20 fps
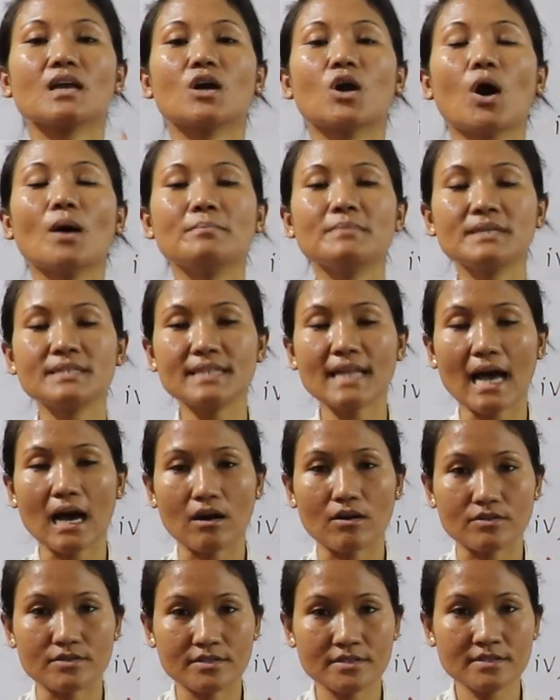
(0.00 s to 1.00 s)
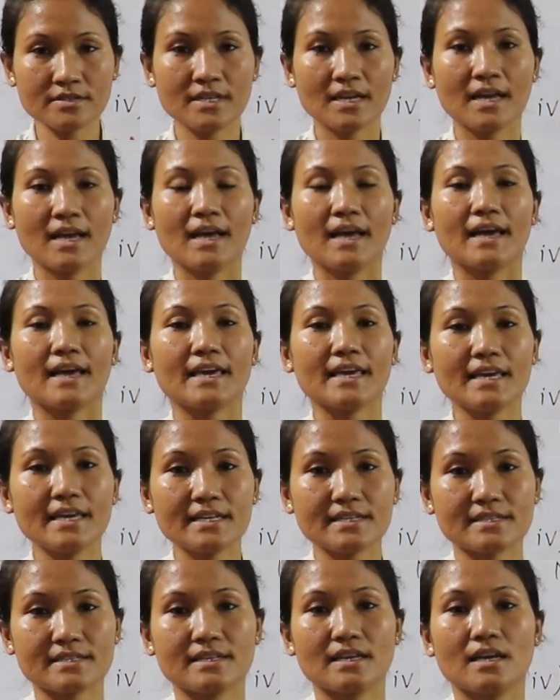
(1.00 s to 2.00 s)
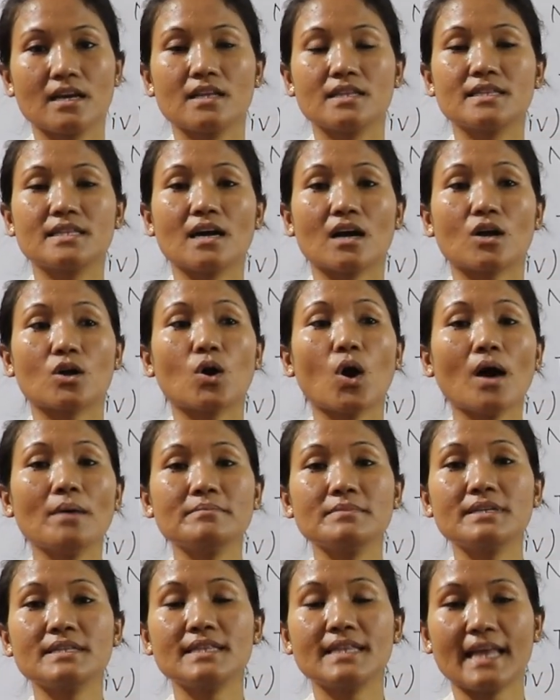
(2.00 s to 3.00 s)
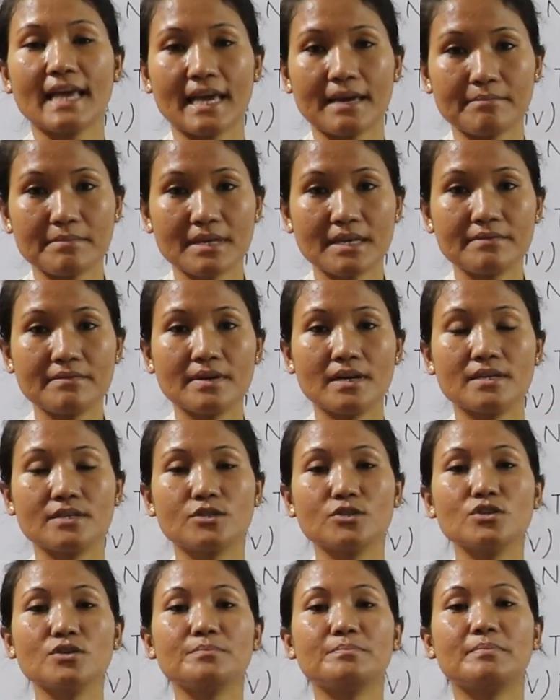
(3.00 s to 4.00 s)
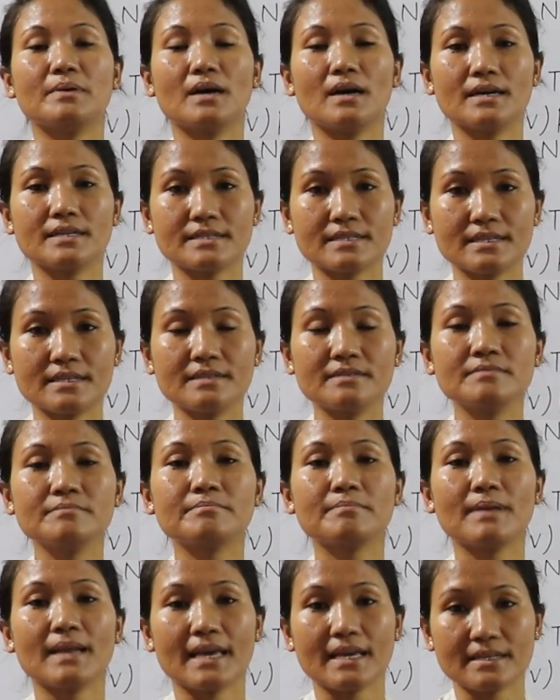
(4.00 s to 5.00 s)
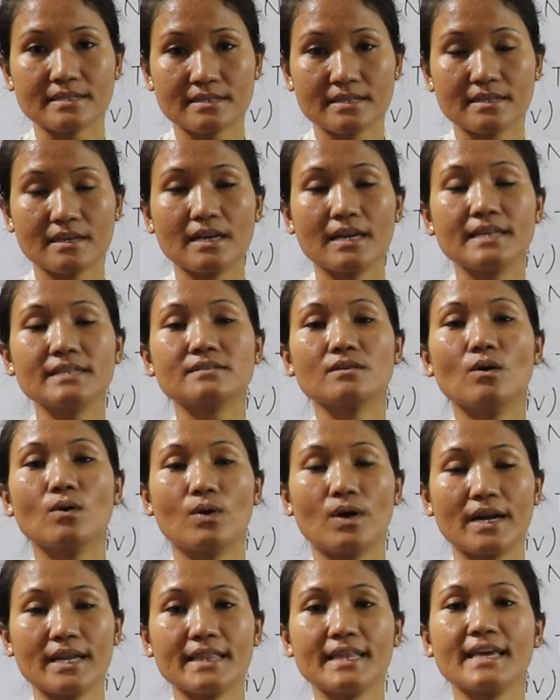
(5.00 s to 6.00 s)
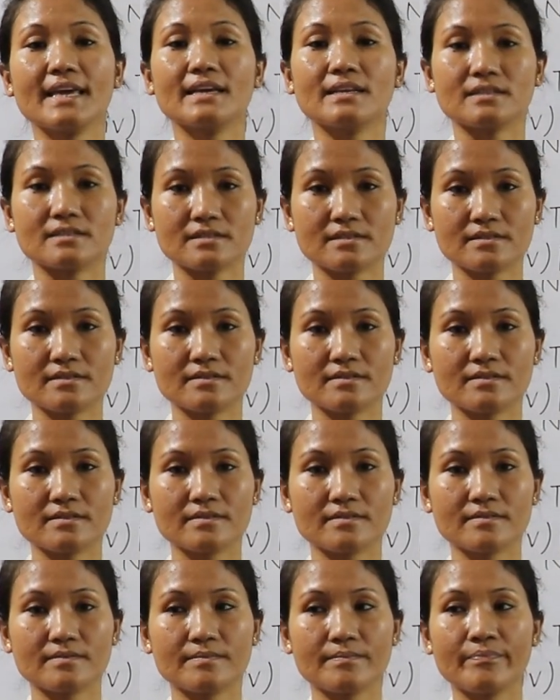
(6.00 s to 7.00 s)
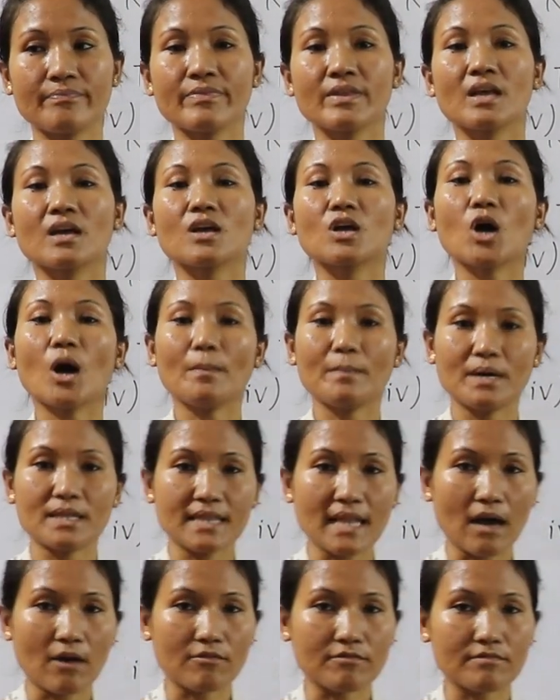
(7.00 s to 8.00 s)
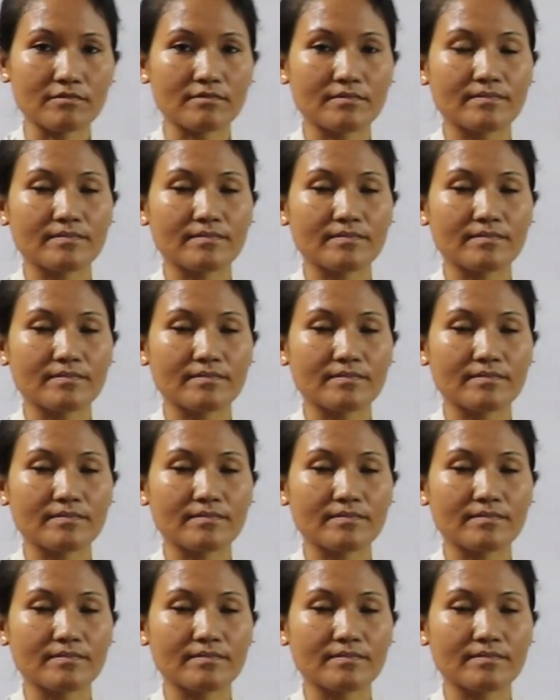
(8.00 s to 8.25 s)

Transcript: Common noun is the common name given to person, places or things. Common noun.